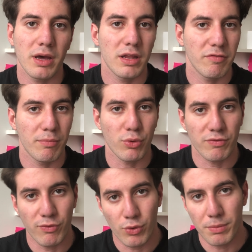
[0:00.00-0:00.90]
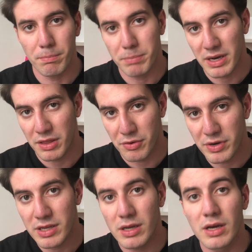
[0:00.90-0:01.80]
11.4 beta
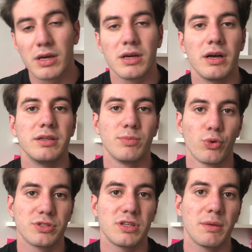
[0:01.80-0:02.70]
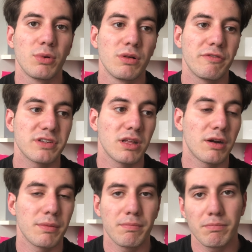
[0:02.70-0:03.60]
3 is more stable, fixes a lot
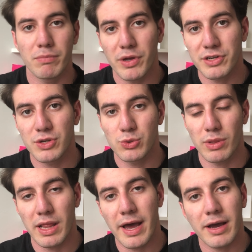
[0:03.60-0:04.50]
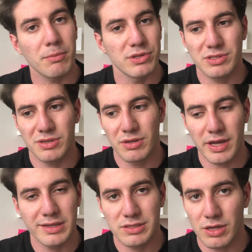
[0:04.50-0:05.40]
of issues with lag, but still
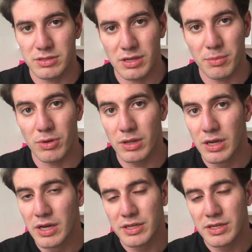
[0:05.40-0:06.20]
guys, it's not stable.